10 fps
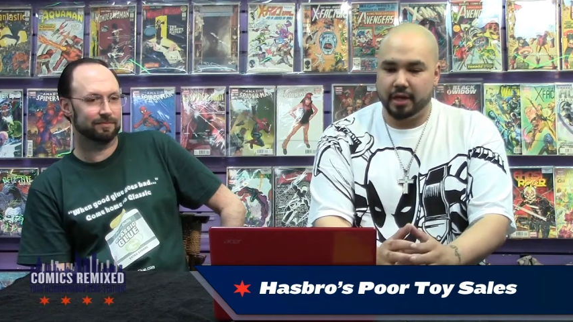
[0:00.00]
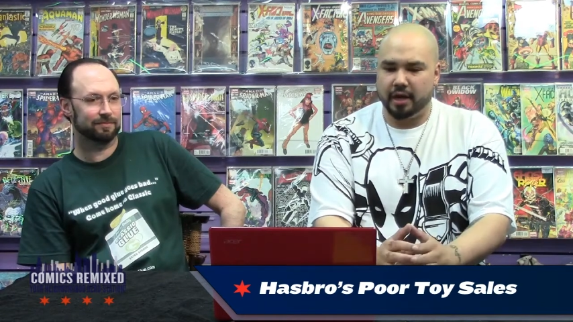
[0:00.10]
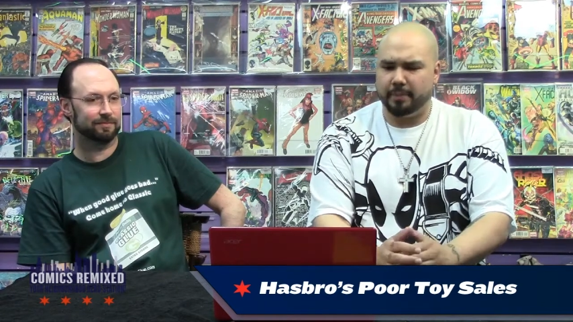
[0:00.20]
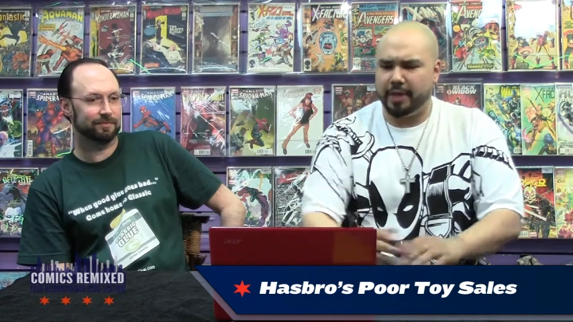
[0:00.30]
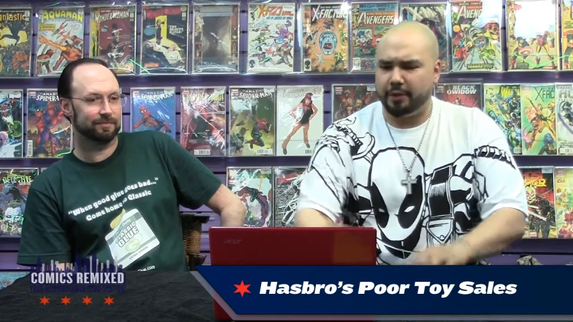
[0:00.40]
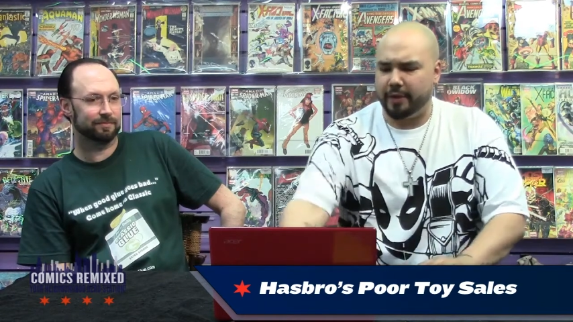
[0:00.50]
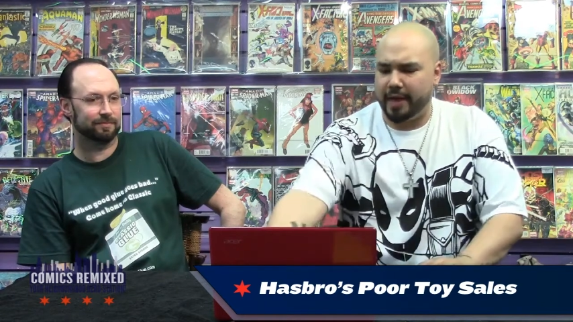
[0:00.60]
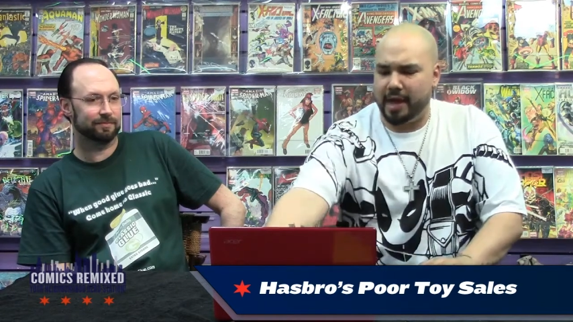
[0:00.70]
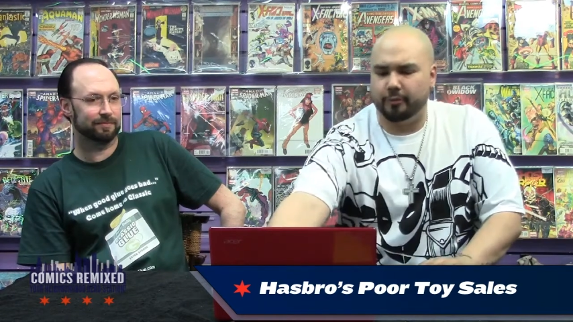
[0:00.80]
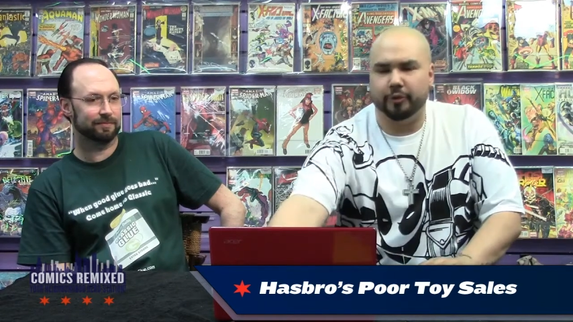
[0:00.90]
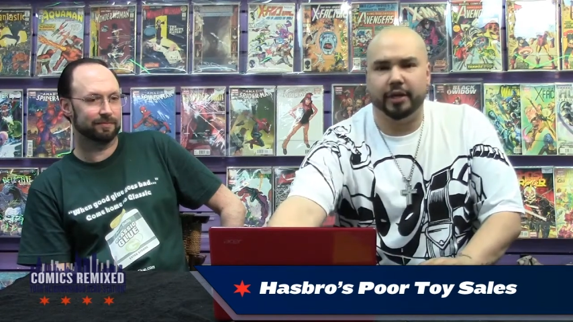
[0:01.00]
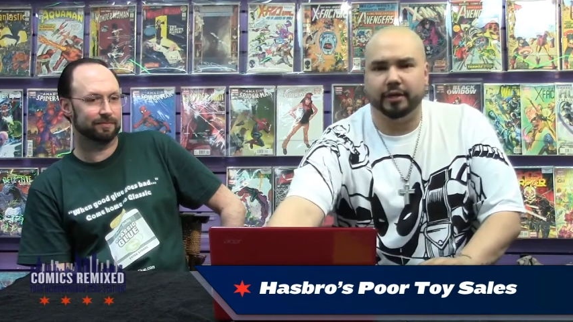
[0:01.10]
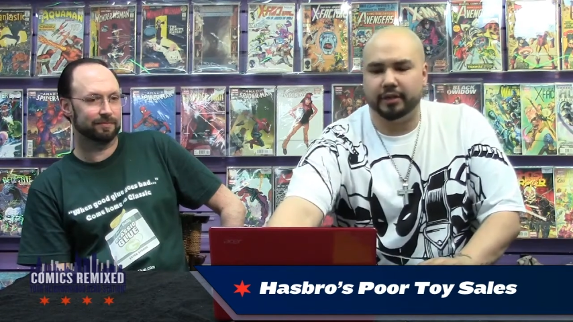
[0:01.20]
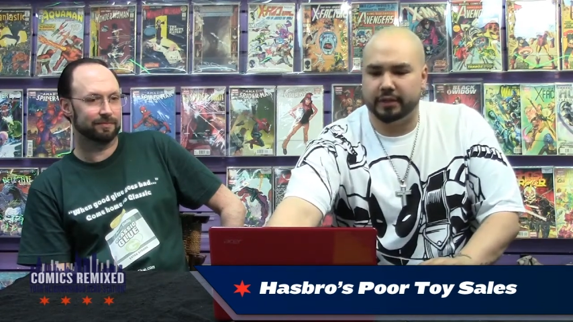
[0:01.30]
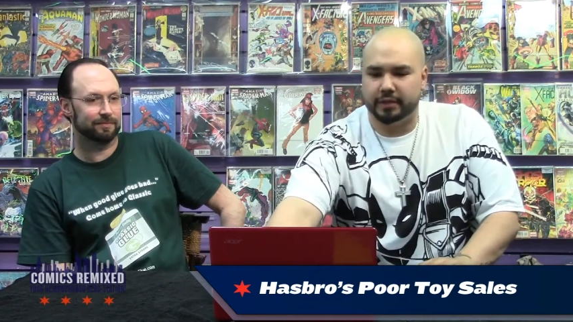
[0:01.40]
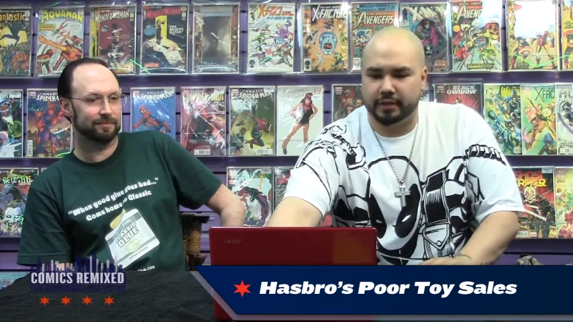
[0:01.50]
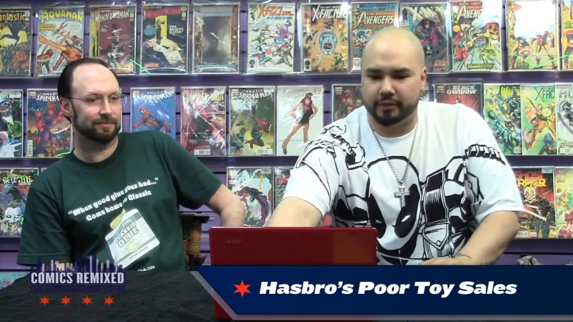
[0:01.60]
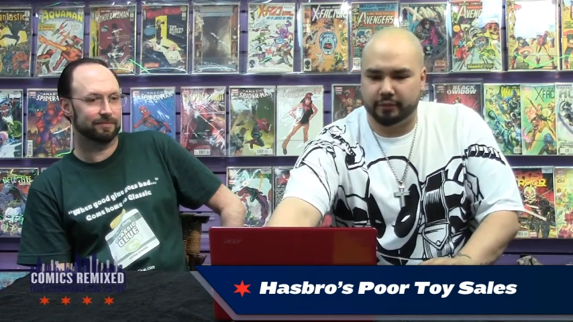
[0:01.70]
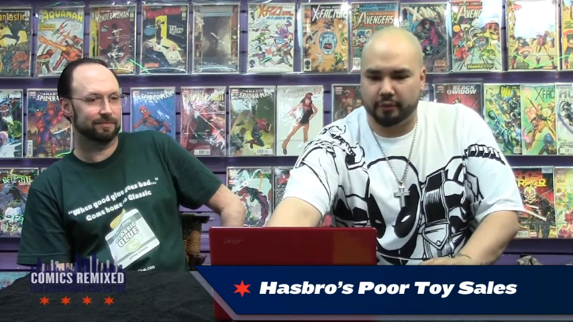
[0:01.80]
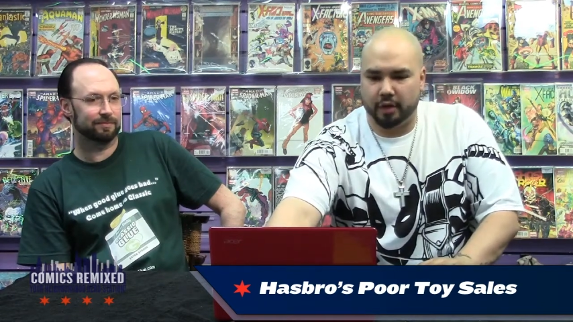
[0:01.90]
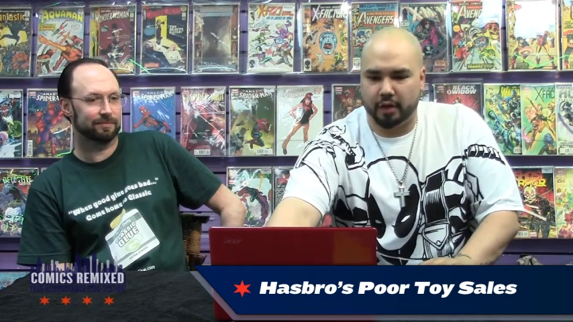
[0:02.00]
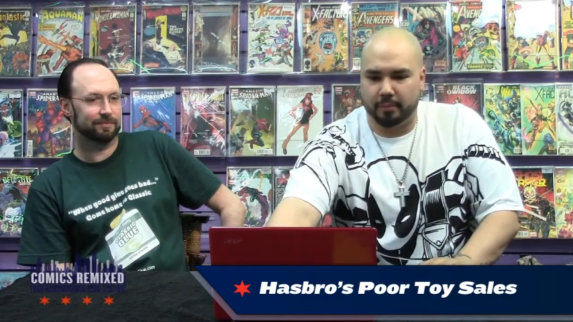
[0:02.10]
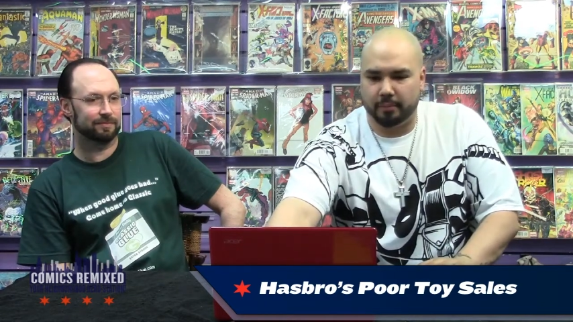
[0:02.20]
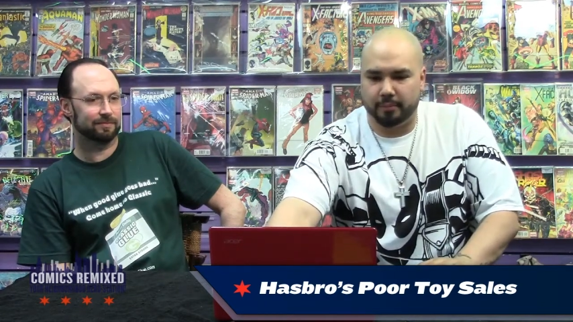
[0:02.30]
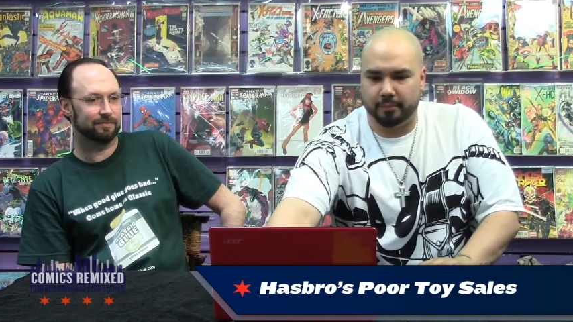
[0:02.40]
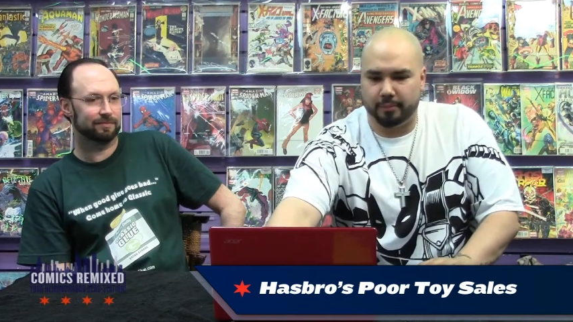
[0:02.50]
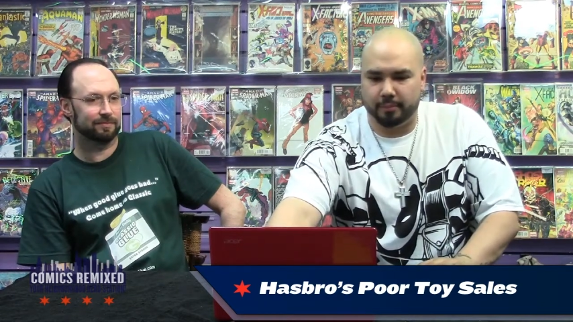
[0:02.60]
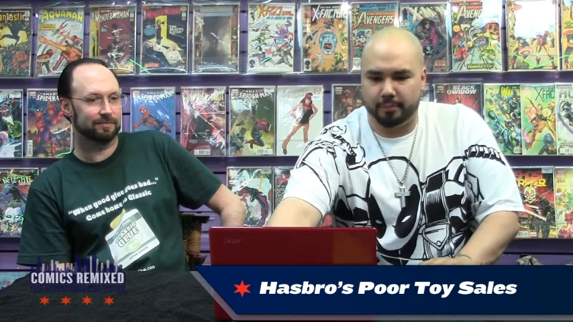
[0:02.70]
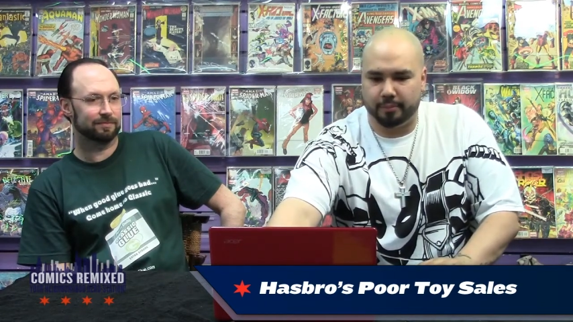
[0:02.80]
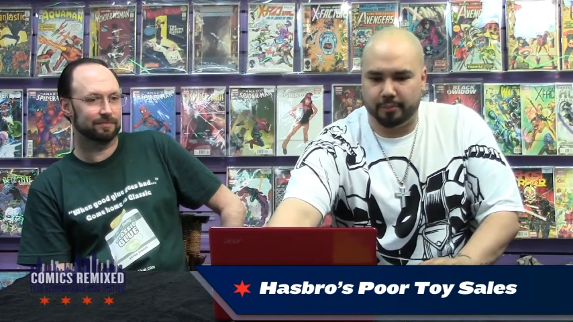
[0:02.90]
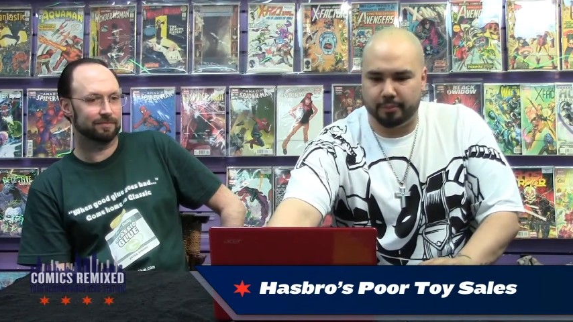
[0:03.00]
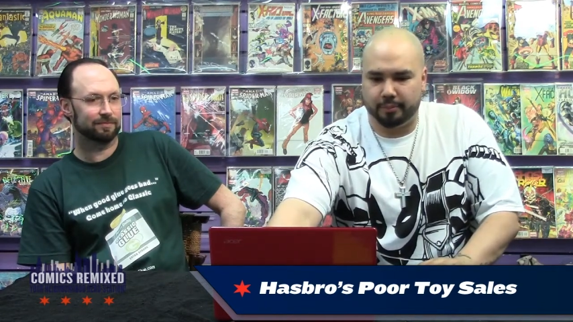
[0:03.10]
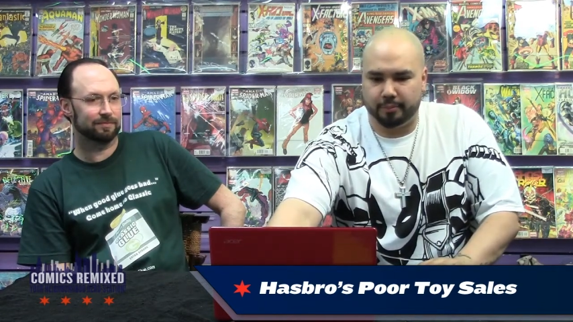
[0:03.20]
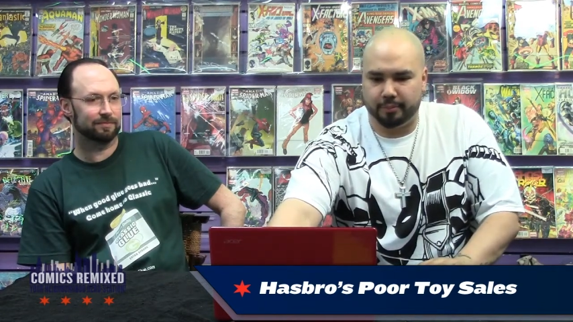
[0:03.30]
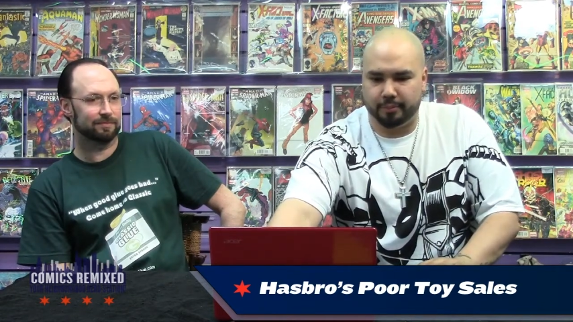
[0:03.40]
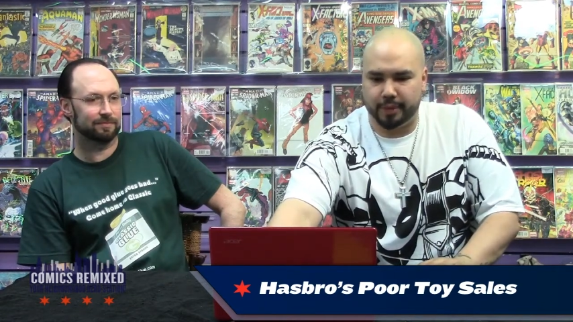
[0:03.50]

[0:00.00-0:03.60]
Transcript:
Speaker 1: Um, by the way, I am reading this from